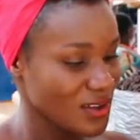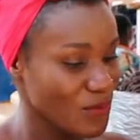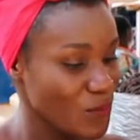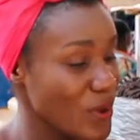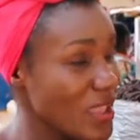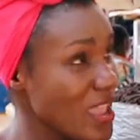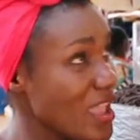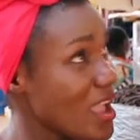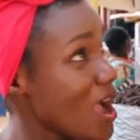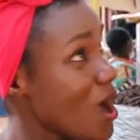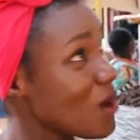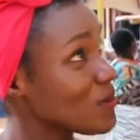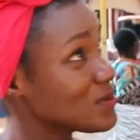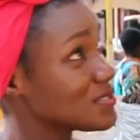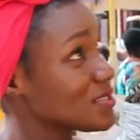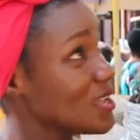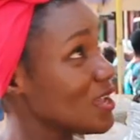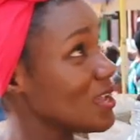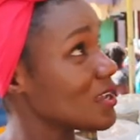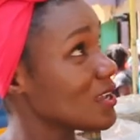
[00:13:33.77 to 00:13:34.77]
Where your
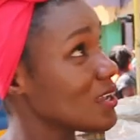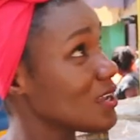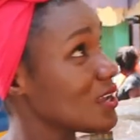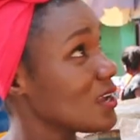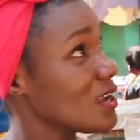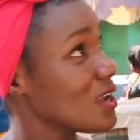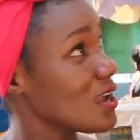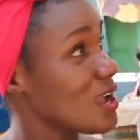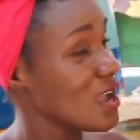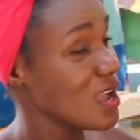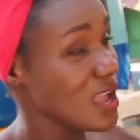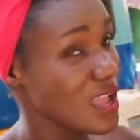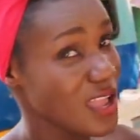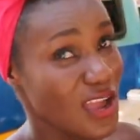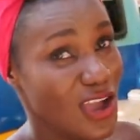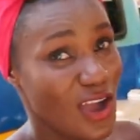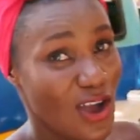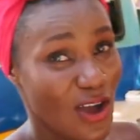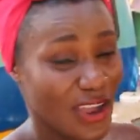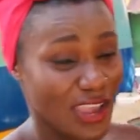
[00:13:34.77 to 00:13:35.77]
house are?
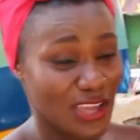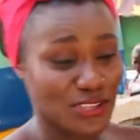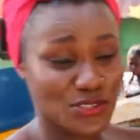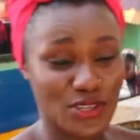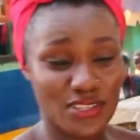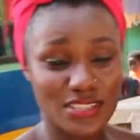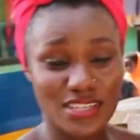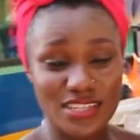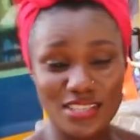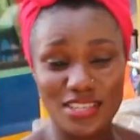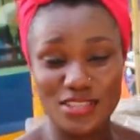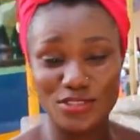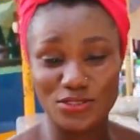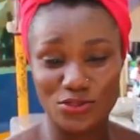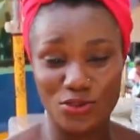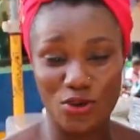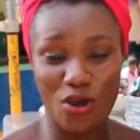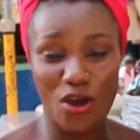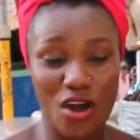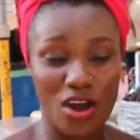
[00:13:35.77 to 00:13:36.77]
Okay, so this is
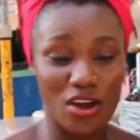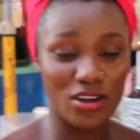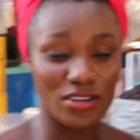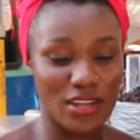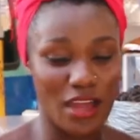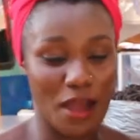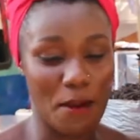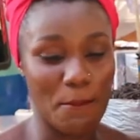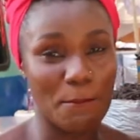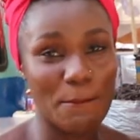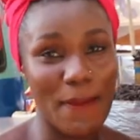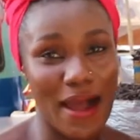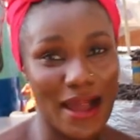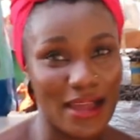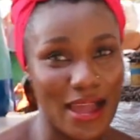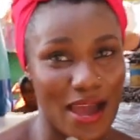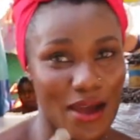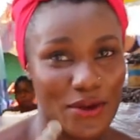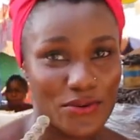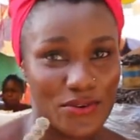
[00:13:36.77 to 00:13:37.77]
called
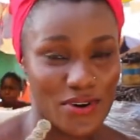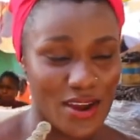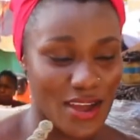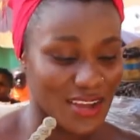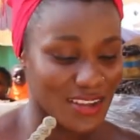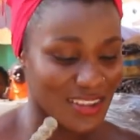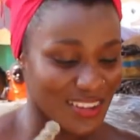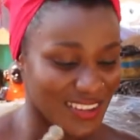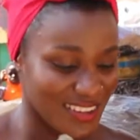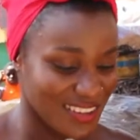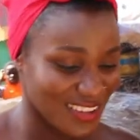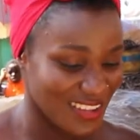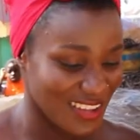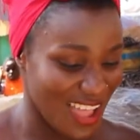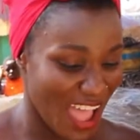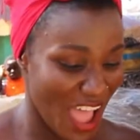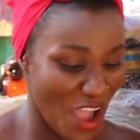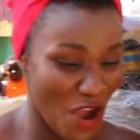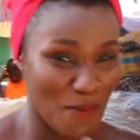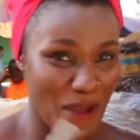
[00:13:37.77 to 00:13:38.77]
bagara.
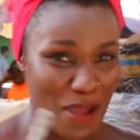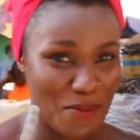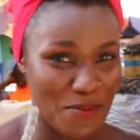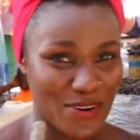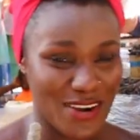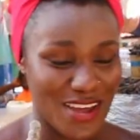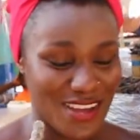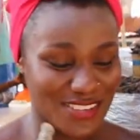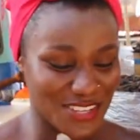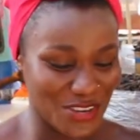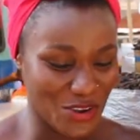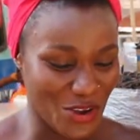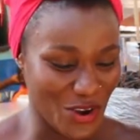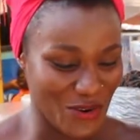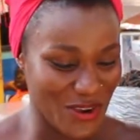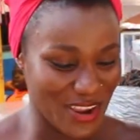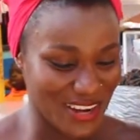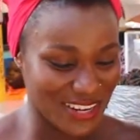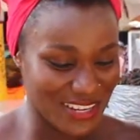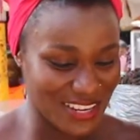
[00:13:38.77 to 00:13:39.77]
I hope I pronounced it
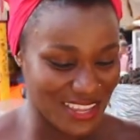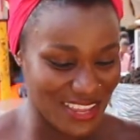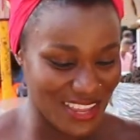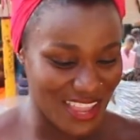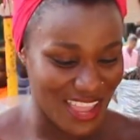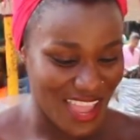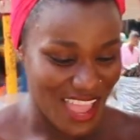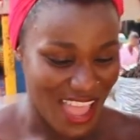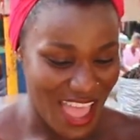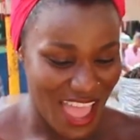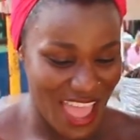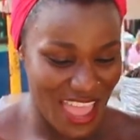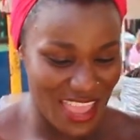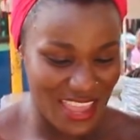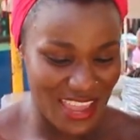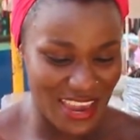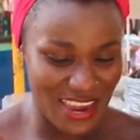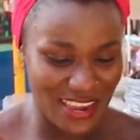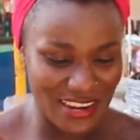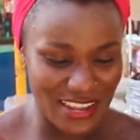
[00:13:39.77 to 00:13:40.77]
correctly.
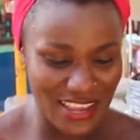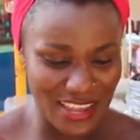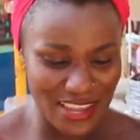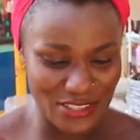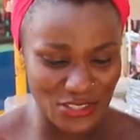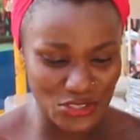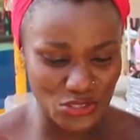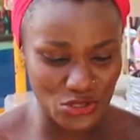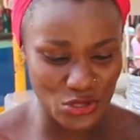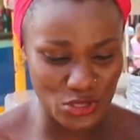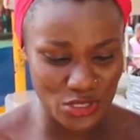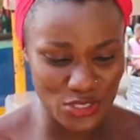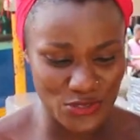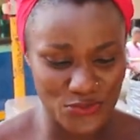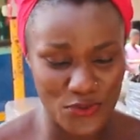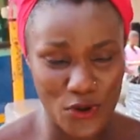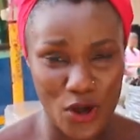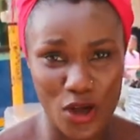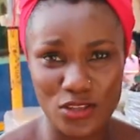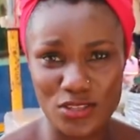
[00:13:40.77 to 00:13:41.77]
And it's used
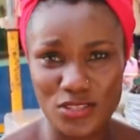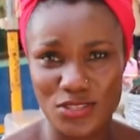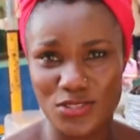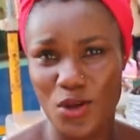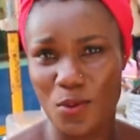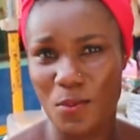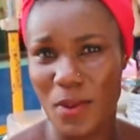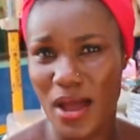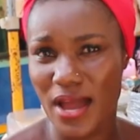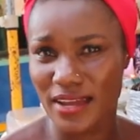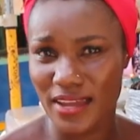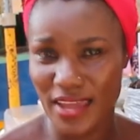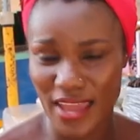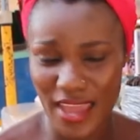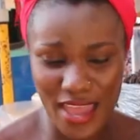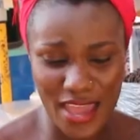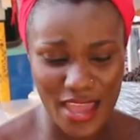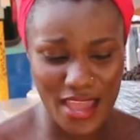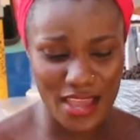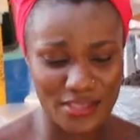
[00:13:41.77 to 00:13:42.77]
for stomach
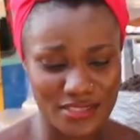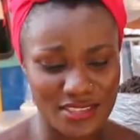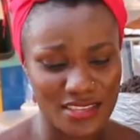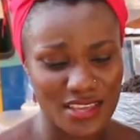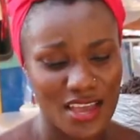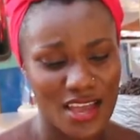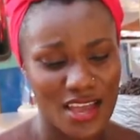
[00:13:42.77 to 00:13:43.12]
aches.